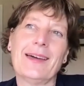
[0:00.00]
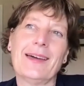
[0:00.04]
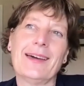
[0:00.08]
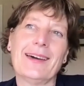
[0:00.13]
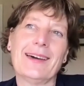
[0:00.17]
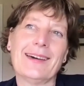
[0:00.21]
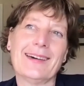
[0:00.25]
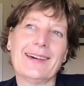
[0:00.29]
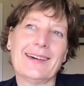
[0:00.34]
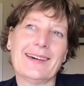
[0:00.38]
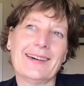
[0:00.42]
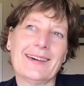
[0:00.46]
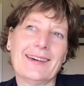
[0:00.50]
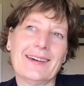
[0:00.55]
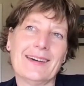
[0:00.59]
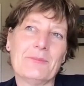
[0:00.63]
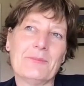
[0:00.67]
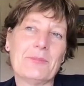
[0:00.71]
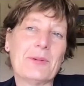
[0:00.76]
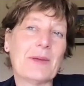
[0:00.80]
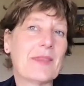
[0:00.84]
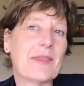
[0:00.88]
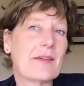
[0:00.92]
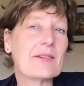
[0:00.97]

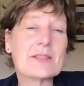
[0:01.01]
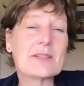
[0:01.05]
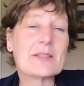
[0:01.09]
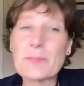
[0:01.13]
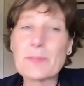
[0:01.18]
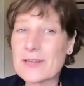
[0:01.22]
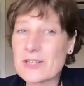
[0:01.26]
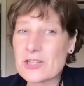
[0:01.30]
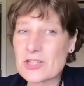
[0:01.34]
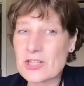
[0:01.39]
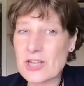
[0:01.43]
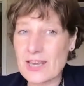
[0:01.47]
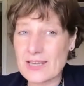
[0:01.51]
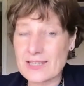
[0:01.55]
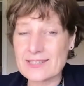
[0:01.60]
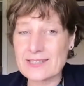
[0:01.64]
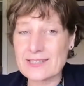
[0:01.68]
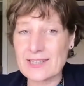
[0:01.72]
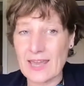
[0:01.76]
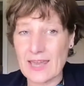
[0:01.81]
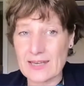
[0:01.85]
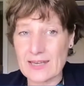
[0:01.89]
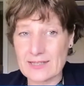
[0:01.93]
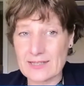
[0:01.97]
But there is a big chess
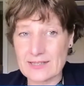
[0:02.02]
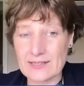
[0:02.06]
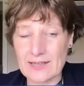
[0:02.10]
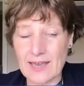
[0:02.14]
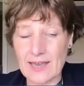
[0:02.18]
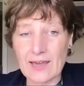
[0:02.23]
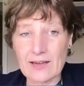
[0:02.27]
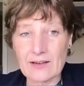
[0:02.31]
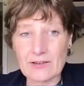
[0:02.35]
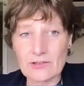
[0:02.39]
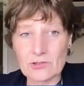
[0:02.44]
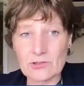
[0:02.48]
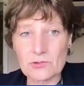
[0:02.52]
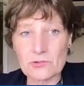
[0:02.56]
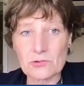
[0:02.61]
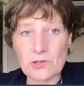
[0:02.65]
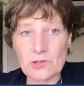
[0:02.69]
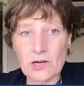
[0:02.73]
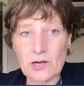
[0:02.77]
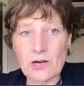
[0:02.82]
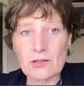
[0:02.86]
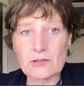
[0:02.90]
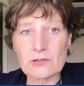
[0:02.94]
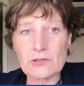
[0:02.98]
set, outdoor
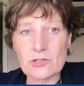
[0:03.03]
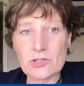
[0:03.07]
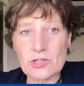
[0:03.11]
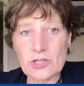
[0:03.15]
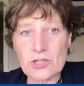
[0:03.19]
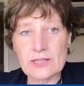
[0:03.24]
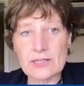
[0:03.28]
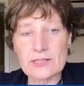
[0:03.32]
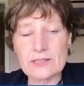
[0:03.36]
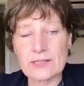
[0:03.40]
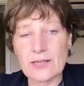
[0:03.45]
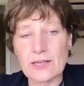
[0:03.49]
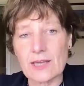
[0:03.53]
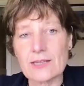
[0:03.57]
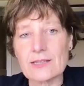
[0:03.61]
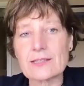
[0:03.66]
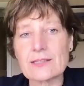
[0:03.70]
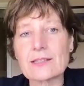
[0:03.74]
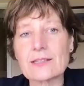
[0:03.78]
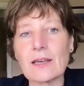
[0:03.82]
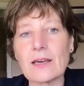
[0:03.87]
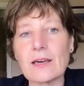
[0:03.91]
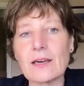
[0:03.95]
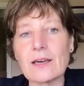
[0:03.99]
garden chess set,
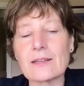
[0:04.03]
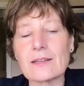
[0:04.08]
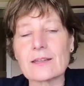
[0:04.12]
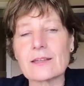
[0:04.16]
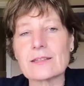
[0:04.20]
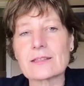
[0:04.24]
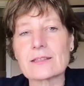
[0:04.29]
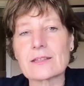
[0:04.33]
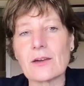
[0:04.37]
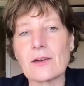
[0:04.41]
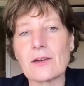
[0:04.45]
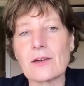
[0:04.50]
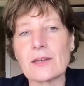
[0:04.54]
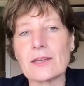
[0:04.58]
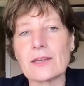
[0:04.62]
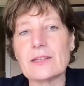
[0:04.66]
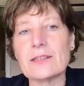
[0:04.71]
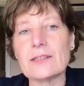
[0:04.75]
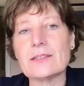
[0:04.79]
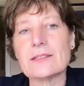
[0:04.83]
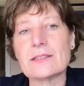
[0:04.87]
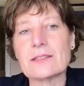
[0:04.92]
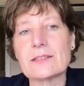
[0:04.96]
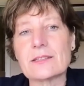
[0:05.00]
that's going
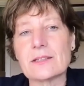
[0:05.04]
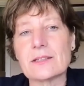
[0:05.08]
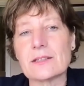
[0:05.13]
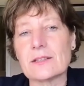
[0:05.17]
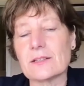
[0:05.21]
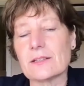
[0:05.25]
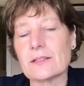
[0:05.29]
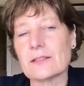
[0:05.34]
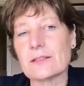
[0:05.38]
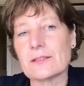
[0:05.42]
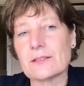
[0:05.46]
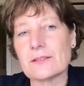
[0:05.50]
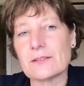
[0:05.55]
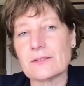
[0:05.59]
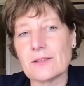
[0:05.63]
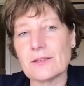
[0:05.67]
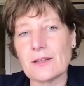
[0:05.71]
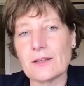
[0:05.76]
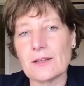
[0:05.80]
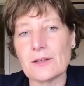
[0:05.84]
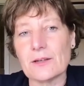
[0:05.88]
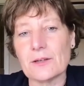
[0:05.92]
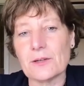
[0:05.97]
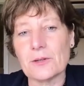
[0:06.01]
into
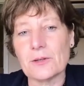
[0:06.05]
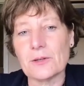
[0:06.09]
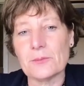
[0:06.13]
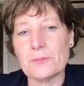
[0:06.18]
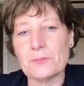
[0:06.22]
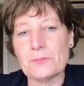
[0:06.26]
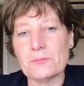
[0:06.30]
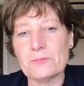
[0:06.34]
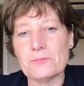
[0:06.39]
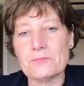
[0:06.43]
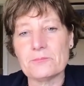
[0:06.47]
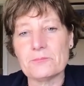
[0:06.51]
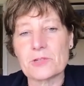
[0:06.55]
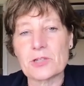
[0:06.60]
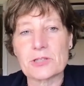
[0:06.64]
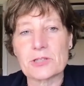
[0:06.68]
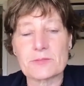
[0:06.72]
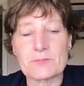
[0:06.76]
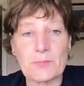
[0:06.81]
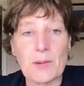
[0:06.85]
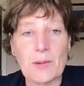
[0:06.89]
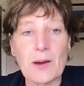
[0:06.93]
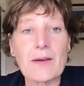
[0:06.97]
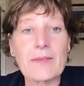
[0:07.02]
just
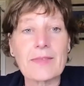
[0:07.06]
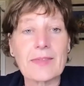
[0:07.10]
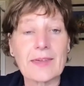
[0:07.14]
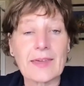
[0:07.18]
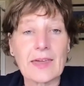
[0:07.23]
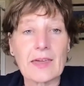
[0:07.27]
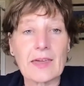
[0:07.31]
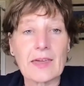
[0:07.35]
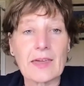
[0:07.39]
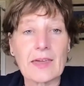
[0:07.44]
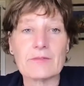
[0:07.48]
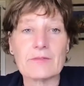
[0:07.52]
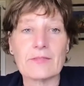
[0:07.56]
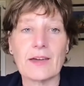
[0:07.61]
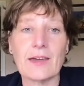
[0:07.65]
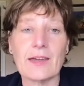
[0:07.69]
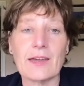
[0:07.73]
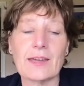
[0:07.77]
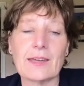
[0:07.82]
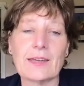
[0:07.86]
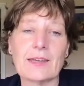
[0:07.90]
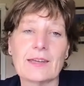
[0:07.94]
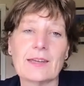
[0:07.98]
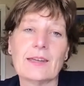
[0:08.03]
by the
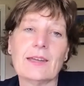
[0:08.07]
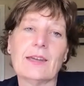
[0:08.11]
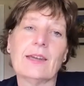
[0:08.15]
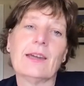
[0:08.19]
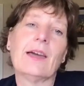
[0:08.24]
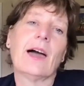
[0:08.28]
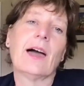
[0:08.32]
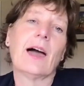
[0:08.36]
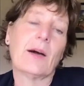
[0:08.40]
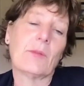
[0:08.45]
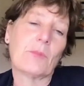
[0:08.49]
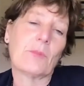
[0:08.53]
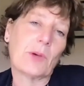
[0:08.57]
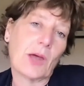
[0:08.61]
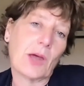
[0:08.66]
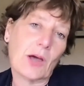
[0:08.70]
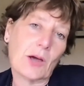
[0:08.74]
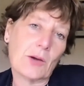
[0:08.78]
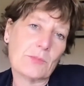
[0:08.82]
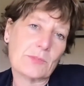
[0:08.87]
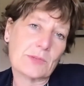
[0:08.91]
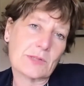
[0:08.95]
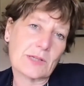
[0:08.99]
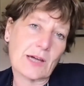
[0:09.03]
cafe, and we
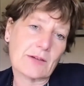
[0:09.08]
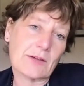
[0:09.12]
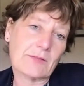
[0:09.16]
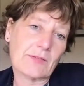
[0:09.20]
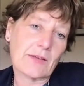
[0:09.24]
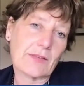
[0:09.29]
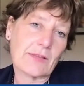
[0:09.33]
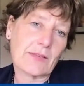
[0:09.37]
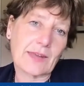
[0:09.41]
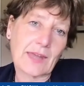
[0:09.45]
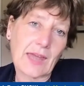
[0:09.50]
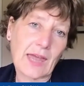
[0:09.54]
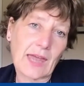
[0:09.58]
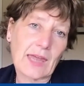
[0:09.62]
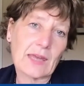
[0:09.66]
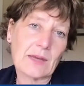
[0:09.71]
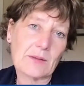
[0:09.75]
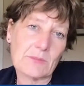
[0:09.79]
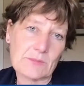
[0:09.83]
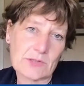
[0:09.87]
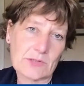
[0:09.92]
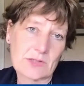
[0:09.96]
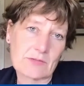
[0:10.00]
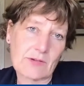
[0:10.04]
hope to have other
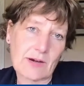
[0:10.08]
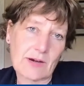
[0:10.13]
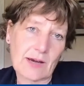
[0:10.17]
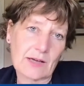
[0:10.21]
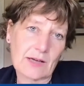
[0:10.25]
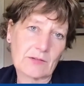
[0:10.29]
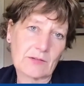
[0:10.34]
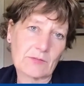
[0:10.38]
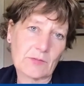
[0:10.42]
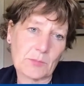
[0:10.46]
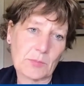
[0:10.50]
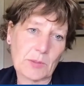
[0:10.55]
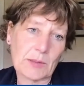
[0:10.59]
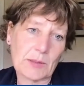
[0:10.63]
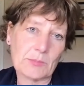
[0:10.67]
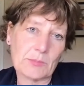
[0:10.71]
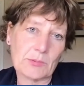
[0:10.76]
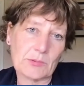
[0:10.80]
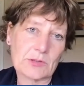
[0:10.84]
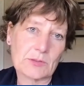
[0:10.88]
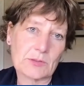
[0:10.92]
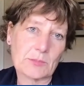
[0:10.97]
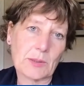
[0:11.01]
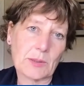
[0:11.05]
games around for people
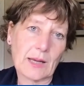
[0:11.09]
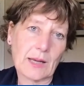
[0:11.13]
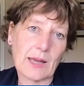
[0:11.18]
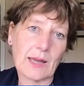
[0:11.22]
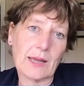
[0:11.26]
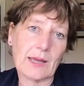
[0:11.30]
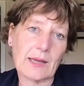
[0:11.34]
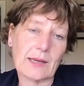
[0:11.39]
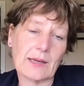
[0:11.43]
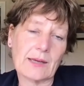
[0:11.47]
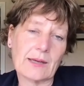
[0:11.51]
to play